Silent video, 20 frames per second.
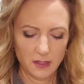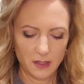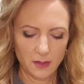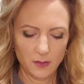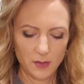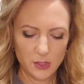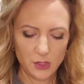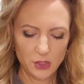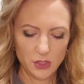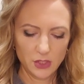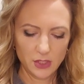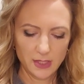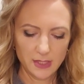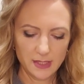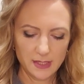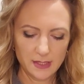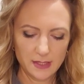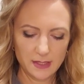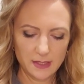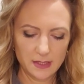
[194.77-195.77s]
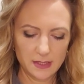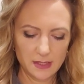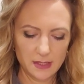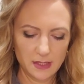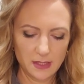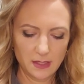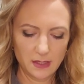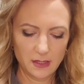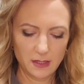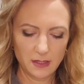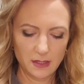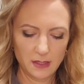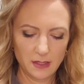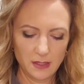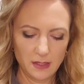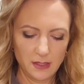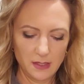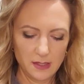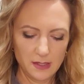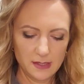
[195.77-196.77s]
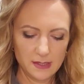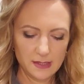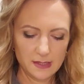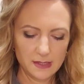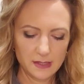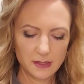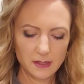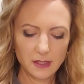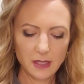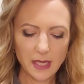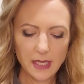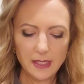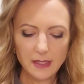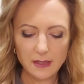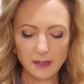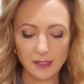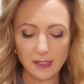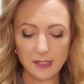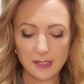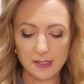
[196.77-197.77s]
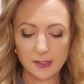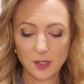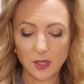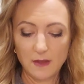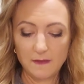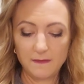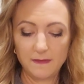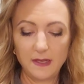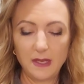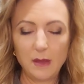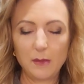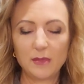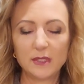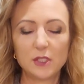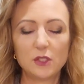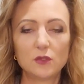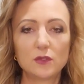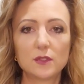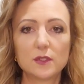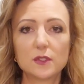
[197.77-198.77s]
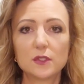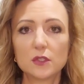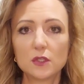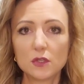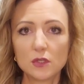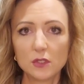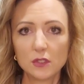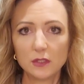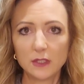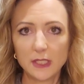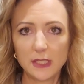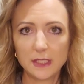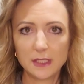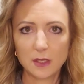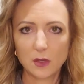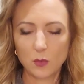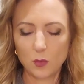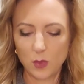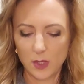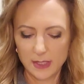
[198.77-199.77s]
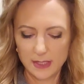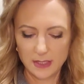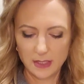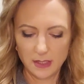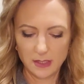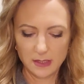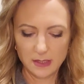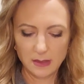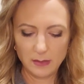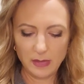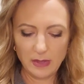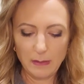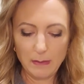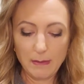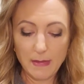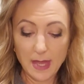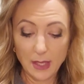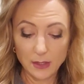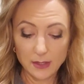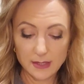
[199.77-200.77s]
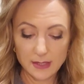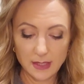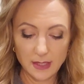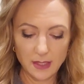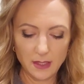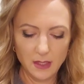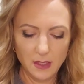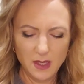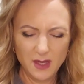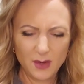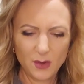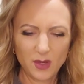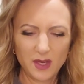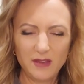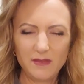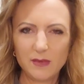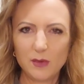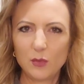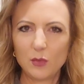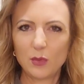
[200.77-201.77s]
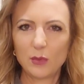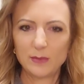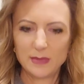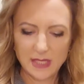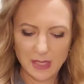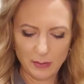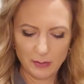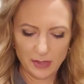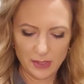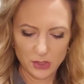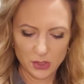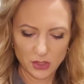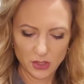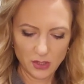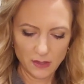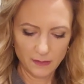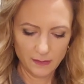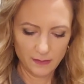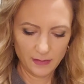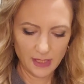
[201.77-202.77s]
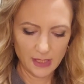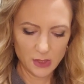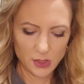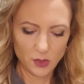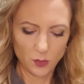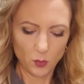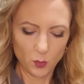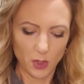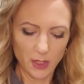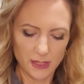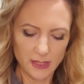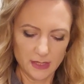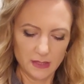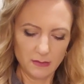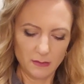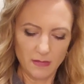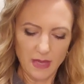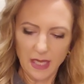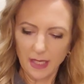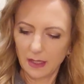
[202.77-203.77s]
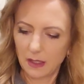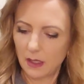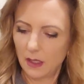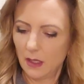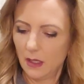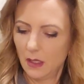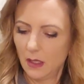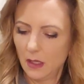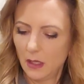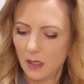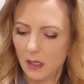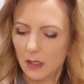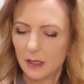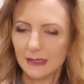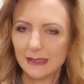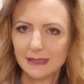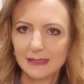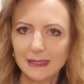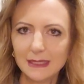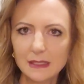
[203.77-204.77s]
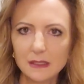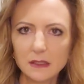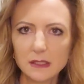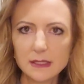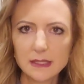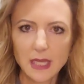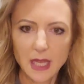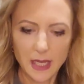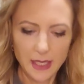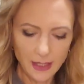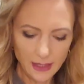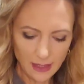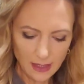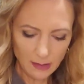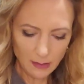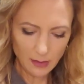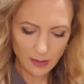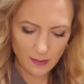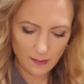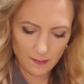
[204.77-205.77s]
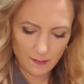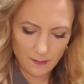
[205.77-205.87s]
I would just slightly soften it, but you certainly don't want it to be melted or even room temperature, because you want to make little tiny